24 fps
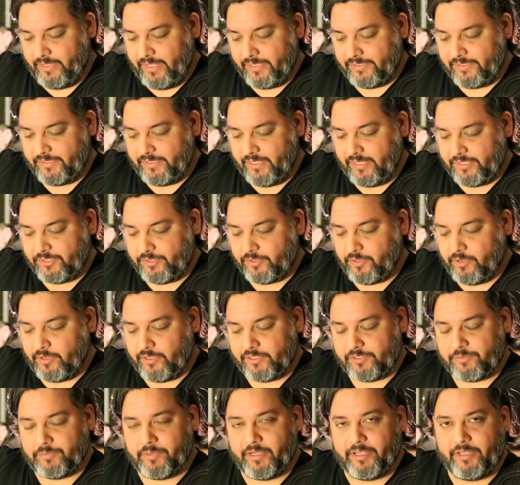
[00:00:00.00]
that's
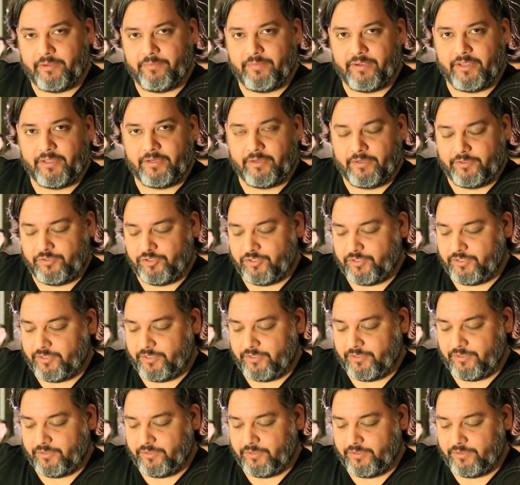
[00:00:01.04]
caused by it being just
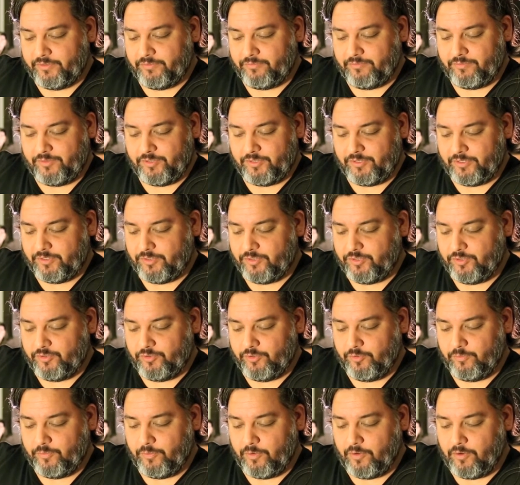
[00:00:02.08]
a
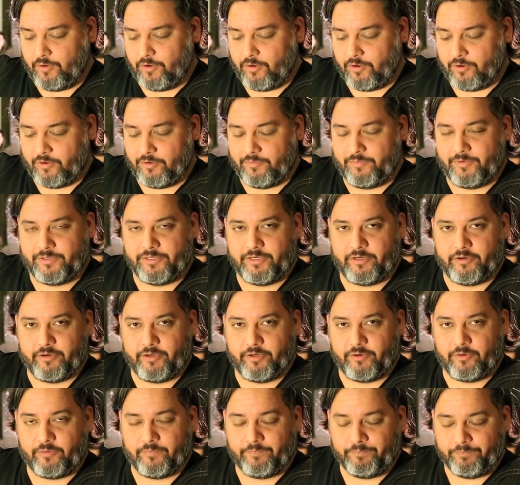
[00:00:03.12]
super hard
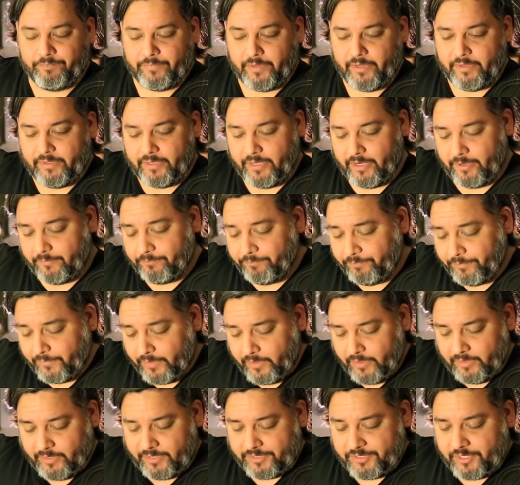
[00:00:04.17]
material. Now,
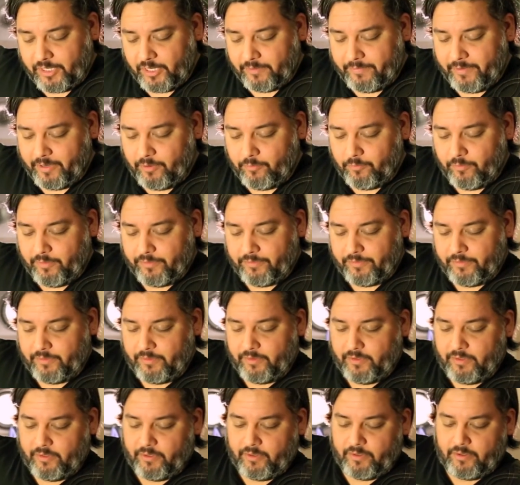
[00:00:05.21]
let's talk about one
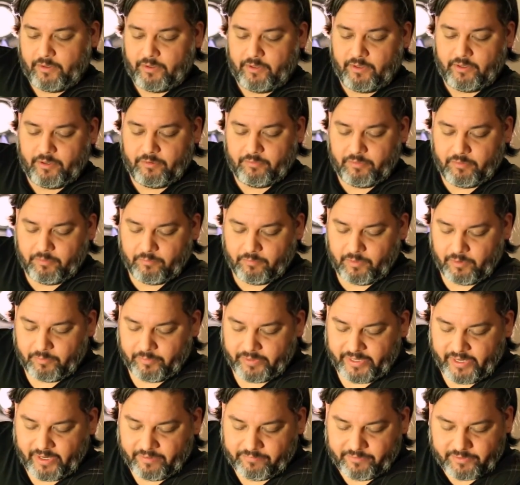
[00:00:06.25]
thing while
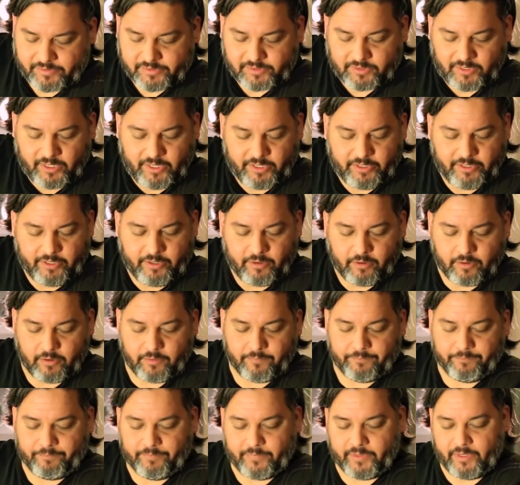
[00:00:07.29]
we have the slide
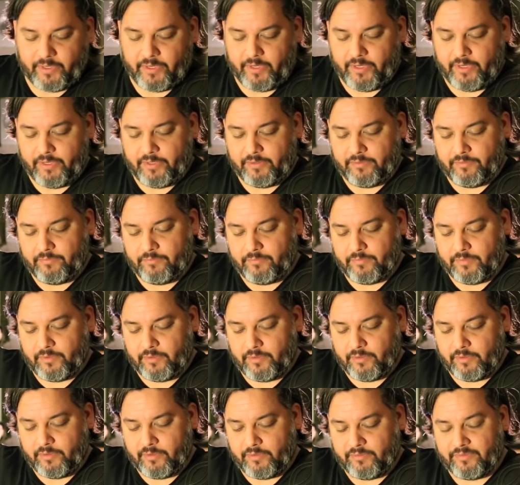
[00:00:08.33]
here, and
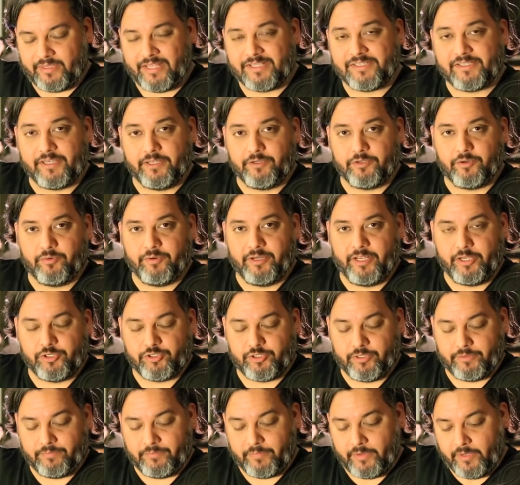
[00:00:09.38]
that's
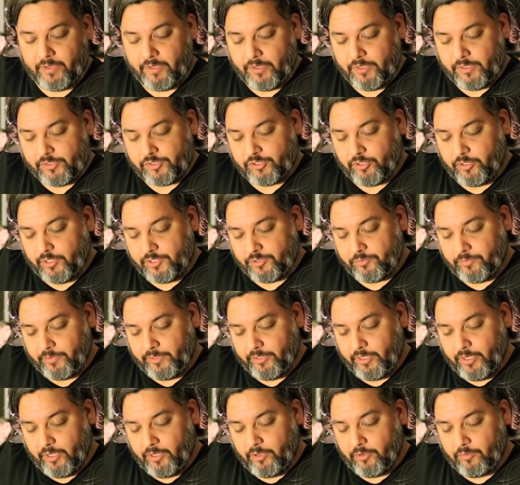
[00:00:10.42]
intonation. So as
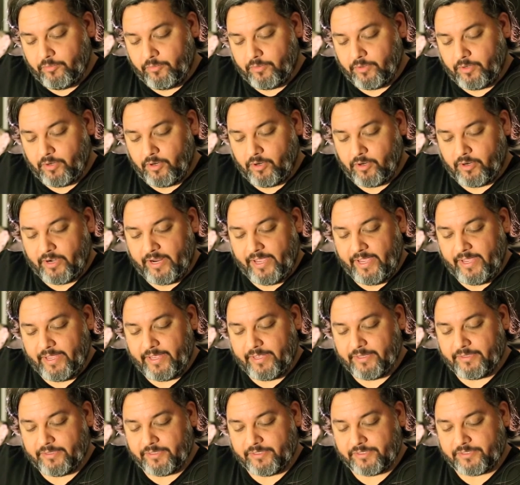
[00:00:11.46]
we know, our
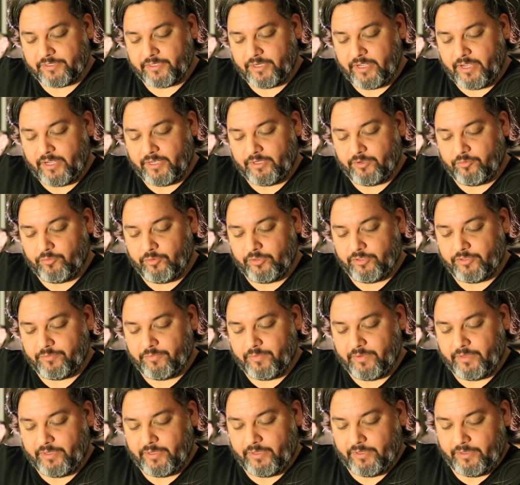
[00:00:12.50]
hand is not going to
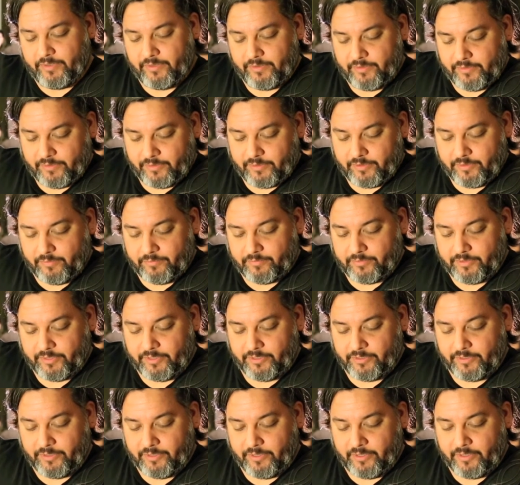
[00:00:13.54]
be
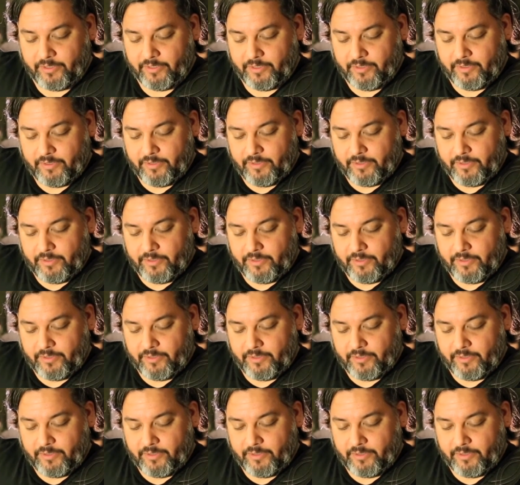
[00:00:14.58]
completely